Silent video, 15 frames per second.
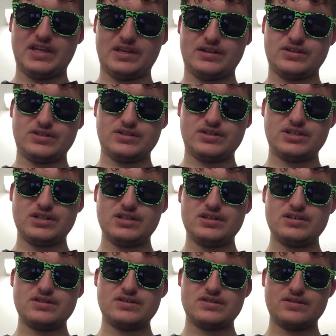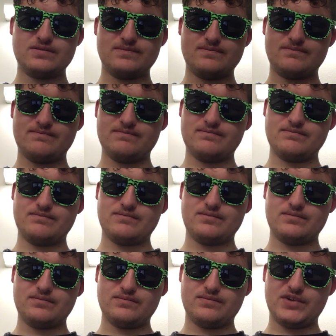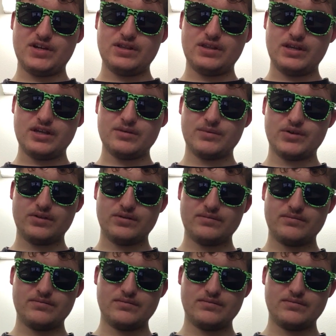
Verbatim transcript: And she's pretty likable.